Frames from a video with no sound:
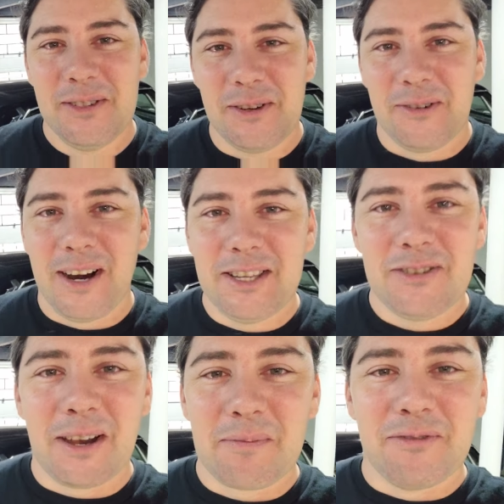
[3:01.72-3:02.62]
to a
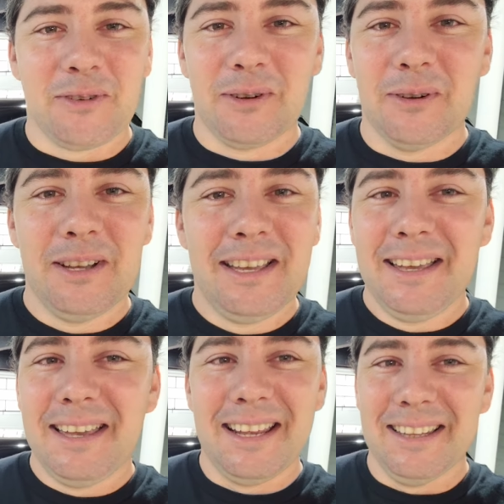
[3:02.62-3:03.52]
racetrack before
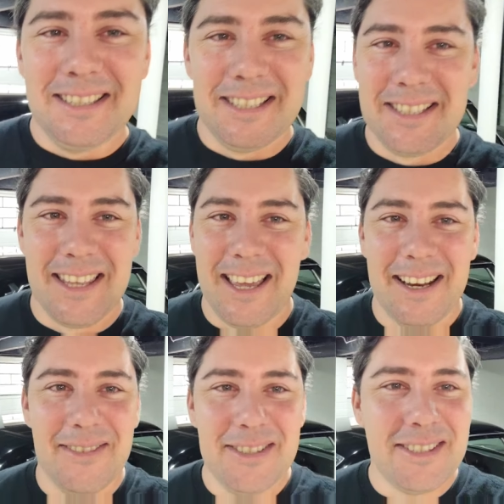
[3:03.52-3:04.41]
and listening to that.
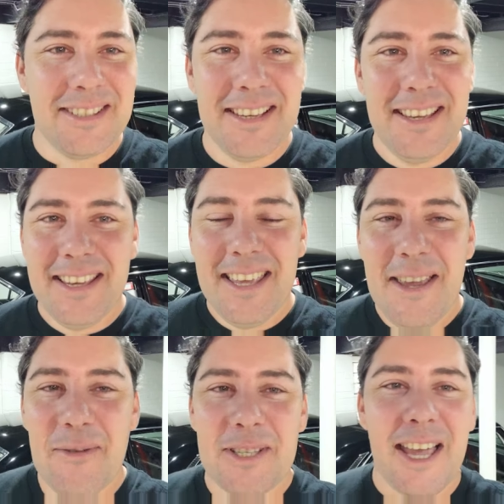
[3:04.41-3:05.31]
It was it
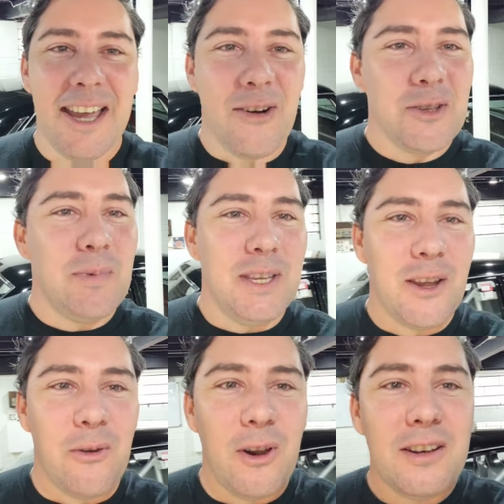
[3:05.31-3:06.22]
was chaos. But you
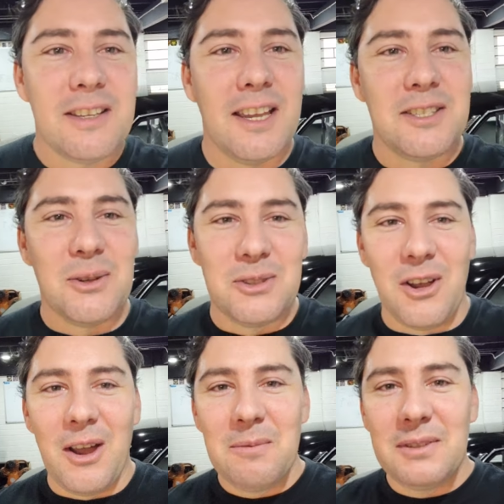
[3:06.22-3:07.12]
know what? It takes all
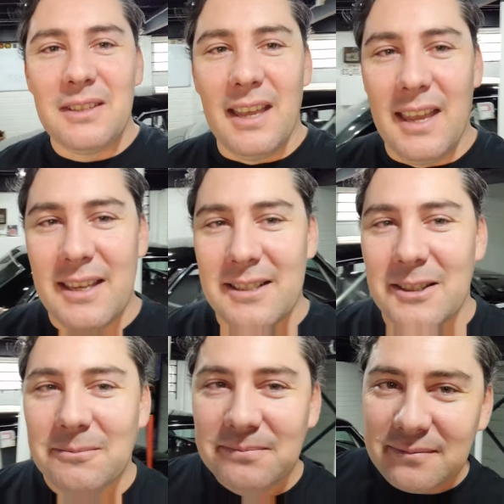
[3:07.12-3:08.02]
types and
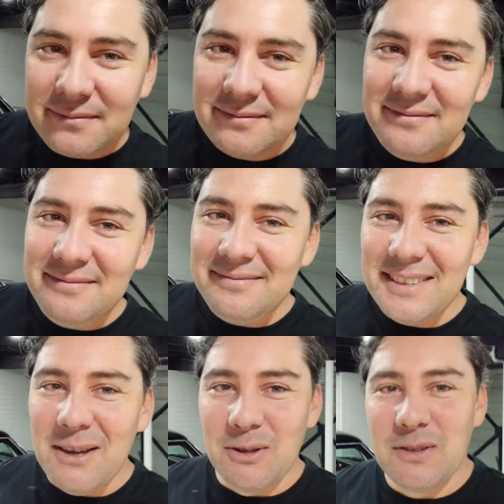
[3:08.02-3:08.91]

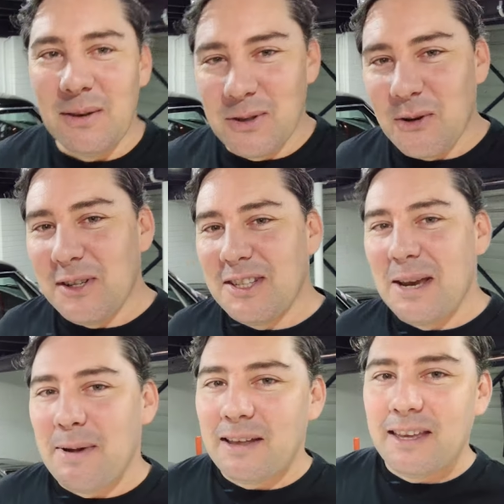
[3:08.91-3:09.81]
it was it was good to see
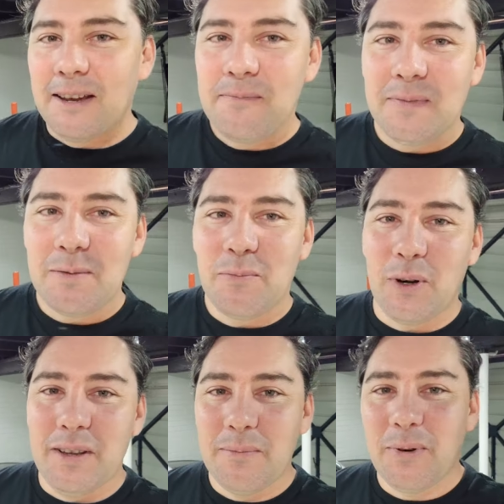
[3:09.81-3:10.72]
him out there.
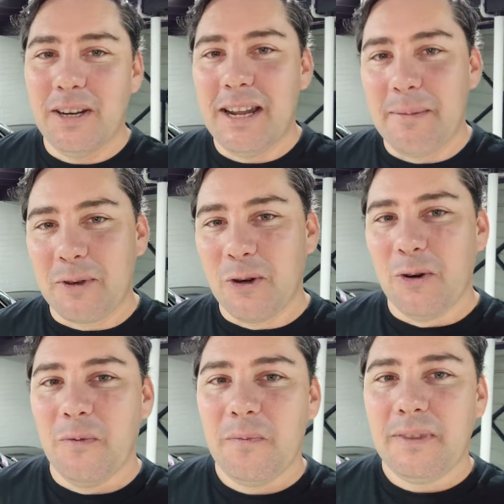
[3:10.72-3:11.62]
Pretty pretty damn
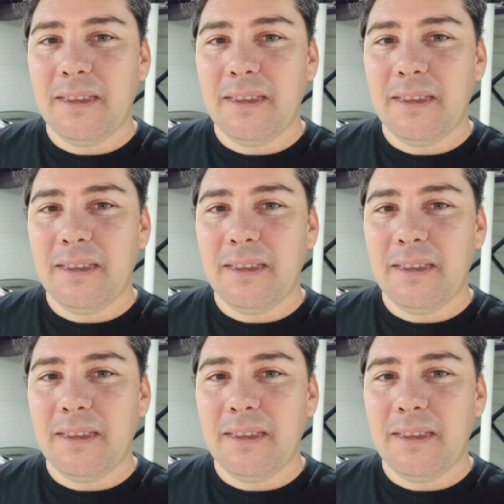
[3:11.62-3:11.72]
cool.